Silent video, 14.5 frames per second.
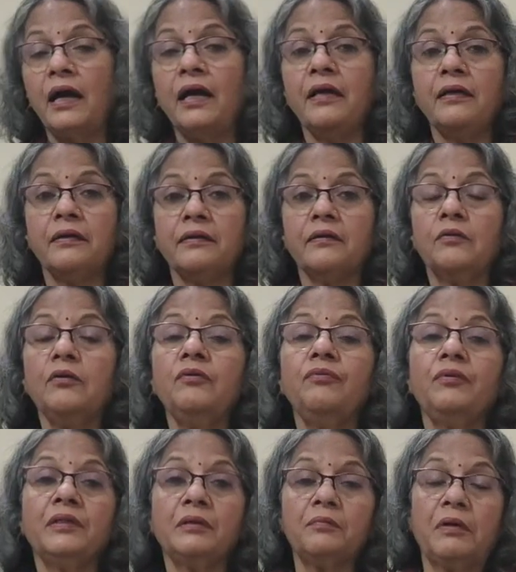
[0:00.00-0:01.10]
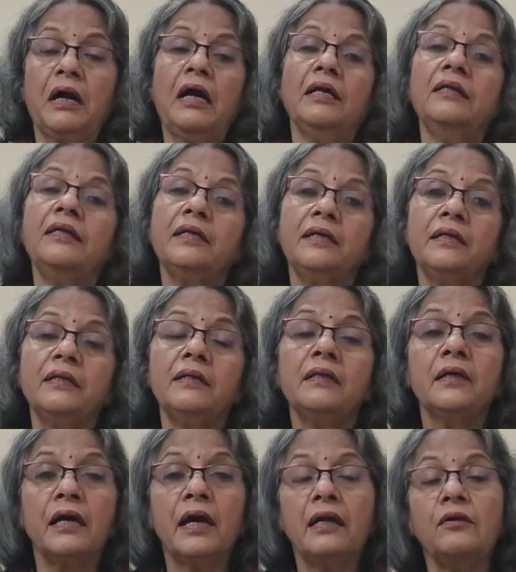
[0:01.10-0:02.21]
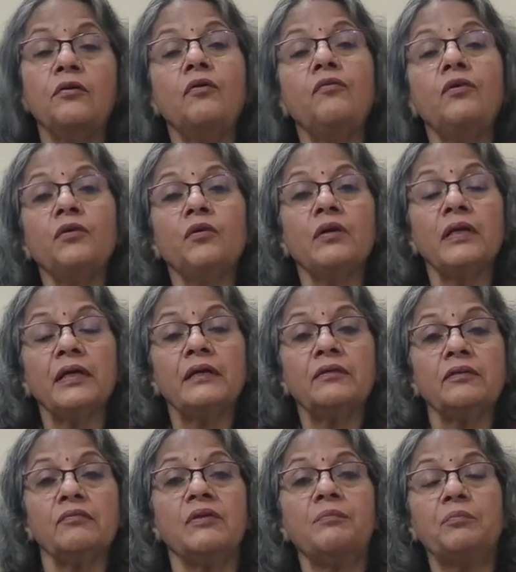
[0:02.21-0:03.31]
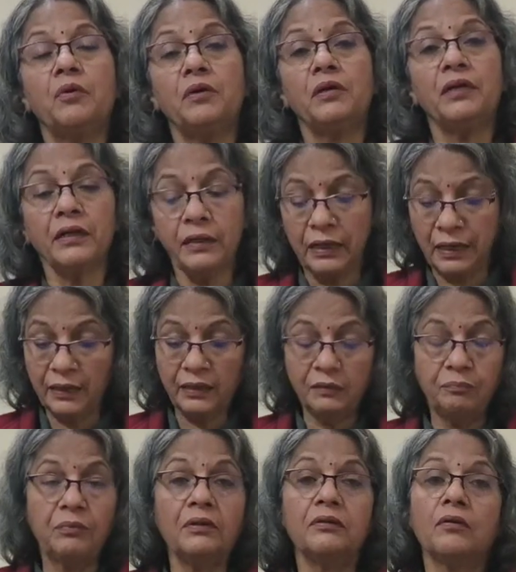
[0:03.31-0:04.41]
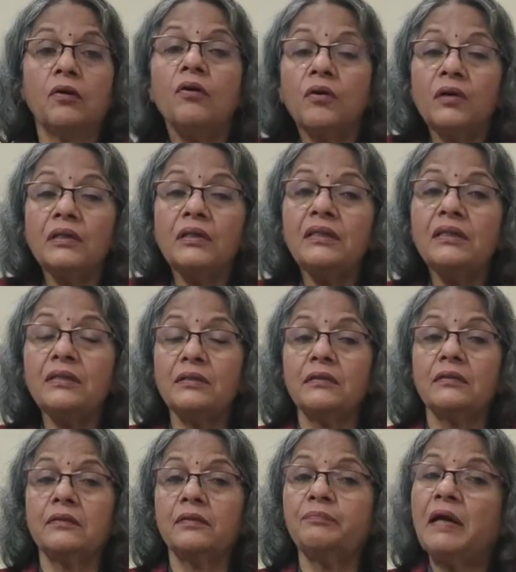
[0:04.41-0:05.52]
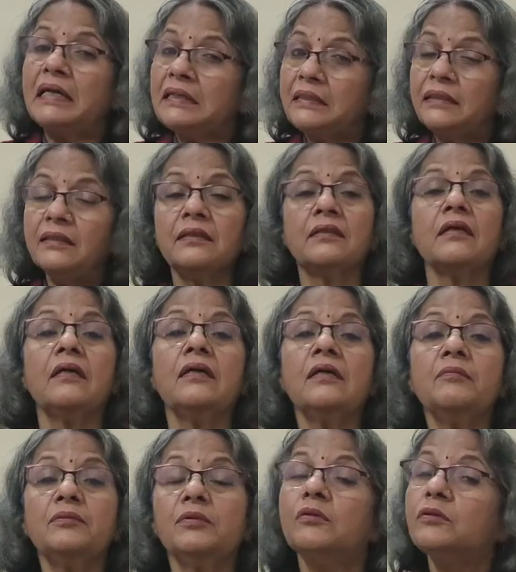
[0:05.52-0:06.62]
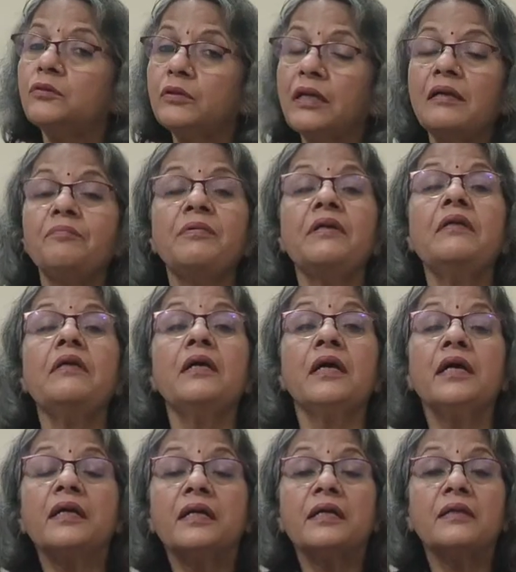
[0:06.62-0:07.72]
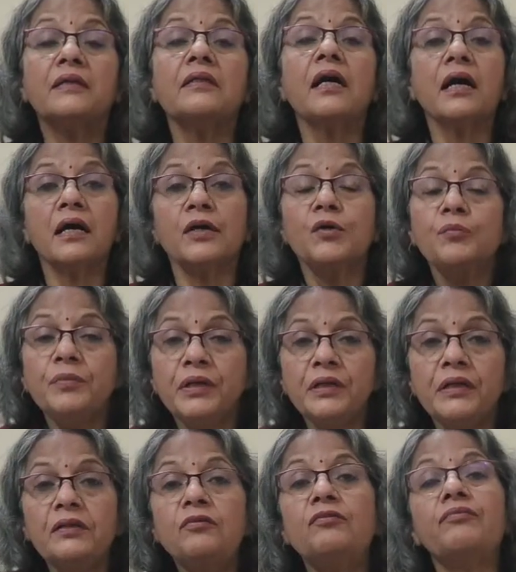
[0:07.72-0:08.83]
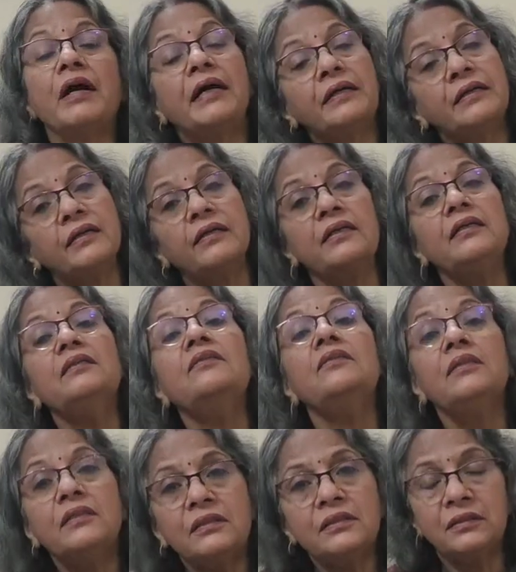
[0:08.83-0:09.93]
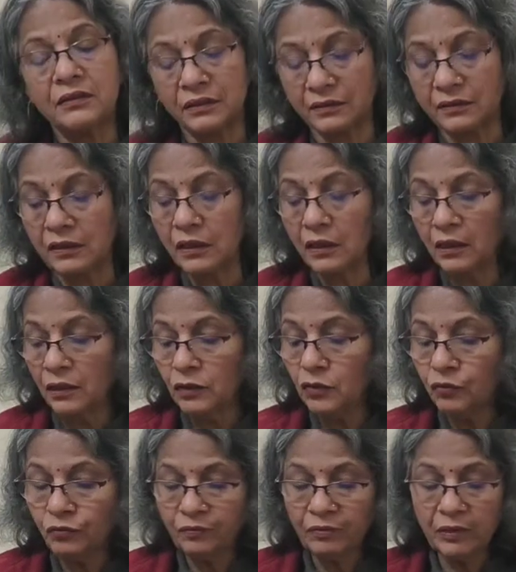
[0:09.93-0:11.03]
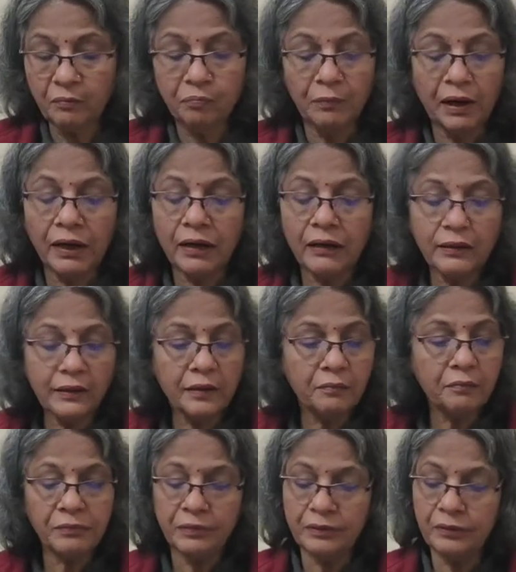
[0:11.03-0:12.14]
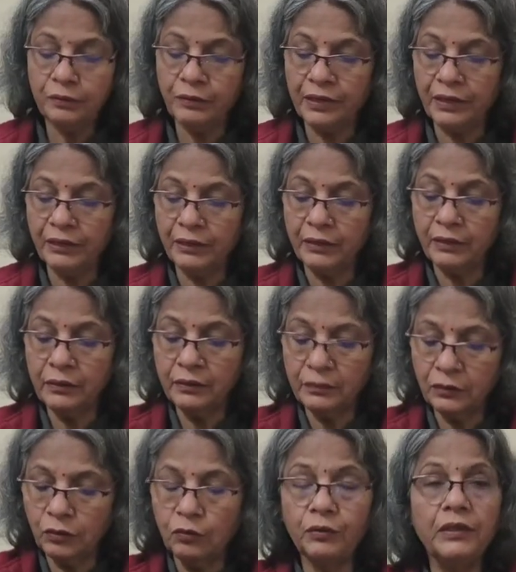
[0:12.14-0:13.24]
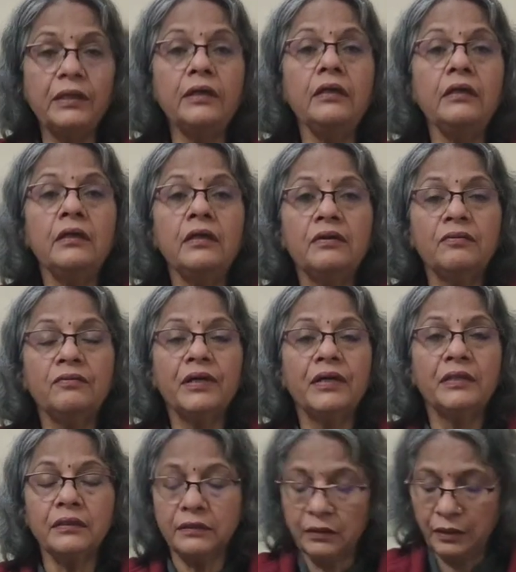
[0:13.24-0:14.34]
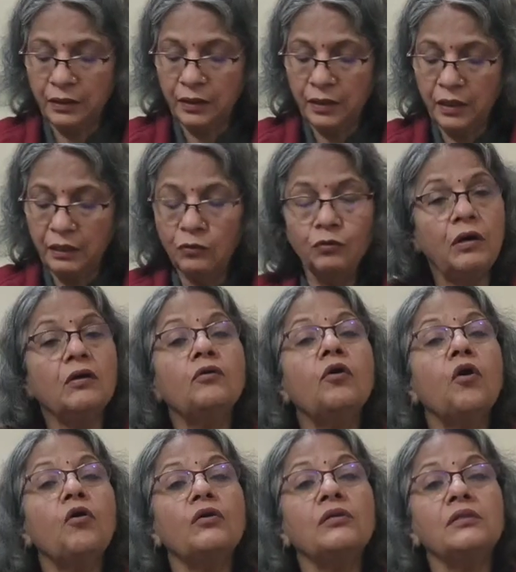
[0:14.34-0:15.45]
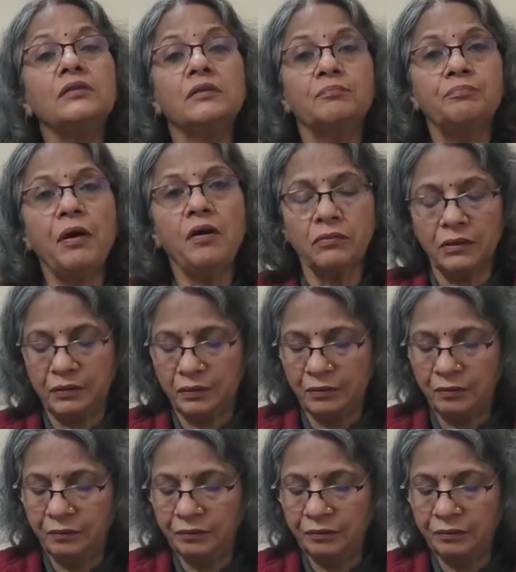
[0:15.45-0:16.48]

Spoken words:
and good for the heart health and overall health of the body. And all these spices and herbs also help in increasing our immunity to fight against diseases. So we will muddle them together slowly, friends, into a coarse powder.